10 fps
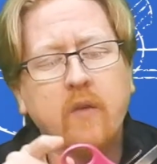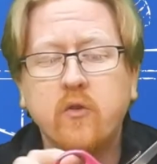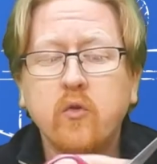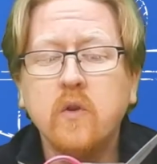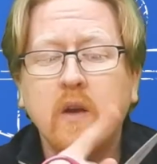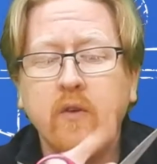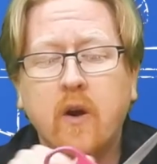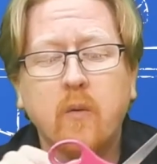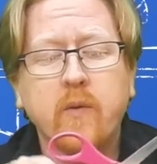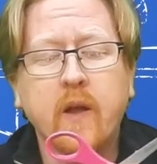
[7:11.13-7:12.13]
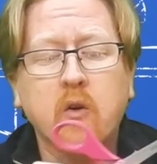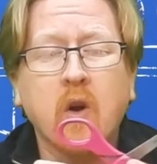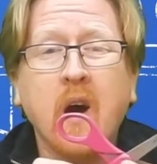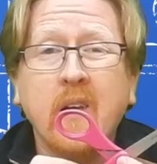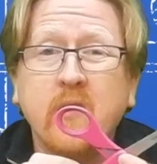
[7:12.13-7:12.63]
two lever arms that
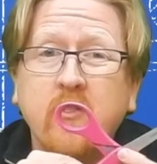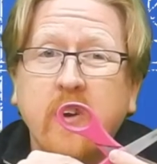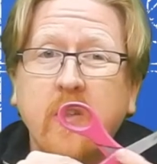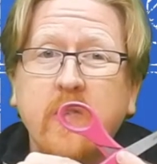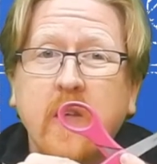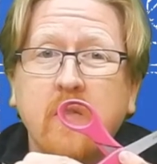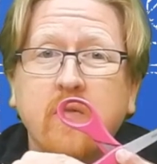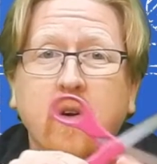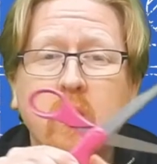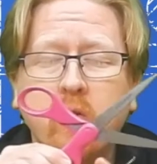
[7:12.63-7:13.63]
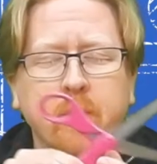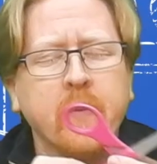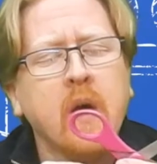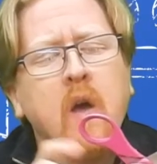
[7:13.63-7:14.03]
cross and share the same fulcrum.